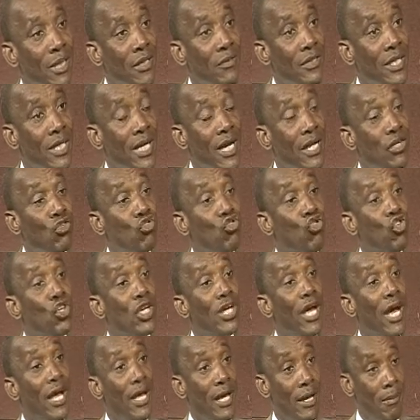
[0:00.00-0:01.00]
They can
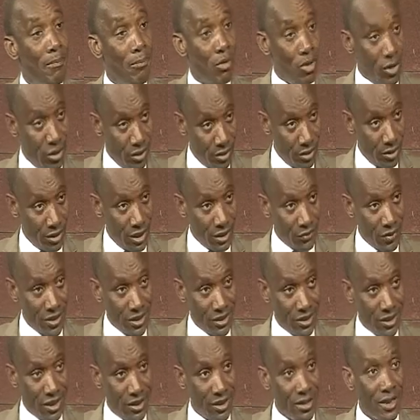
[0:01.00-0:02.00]
trigger a body. That's why I
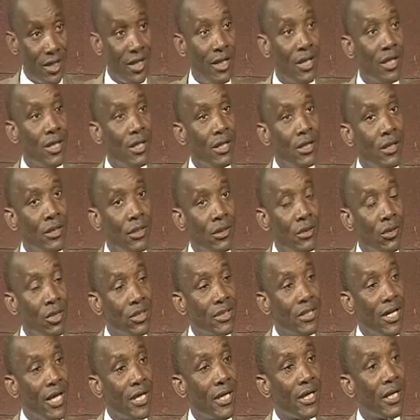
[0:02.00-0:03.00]
said, just
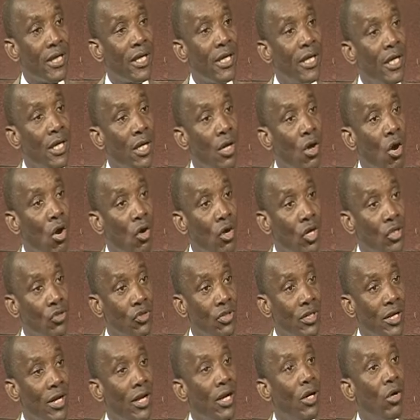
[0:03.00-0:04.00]
like a
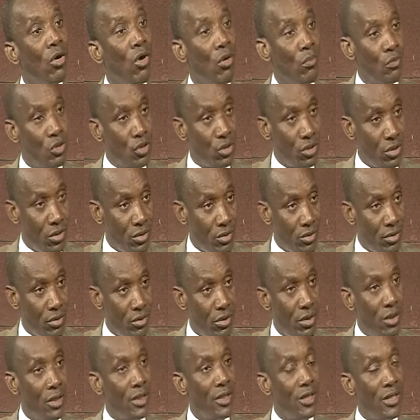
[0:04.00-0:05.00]
congressional commission,
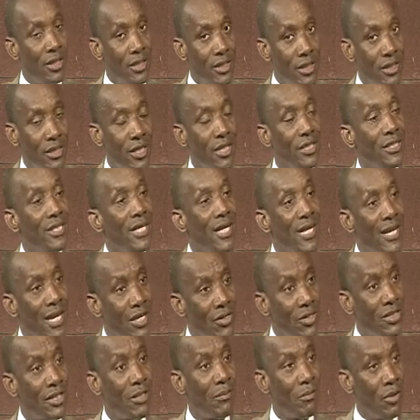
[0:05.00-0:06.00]
in this case, a National
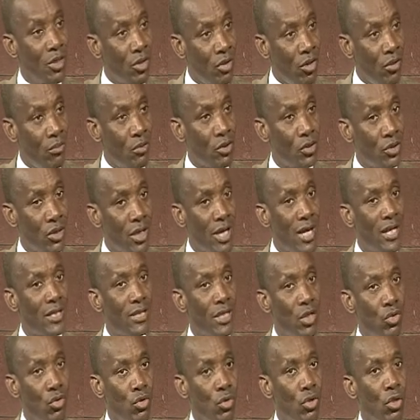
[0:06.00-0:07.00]
Assembly commission, and say,
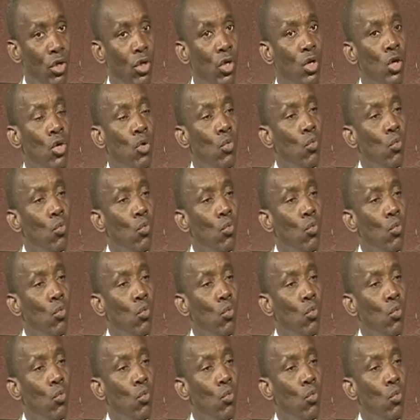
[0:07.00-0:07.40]
look, we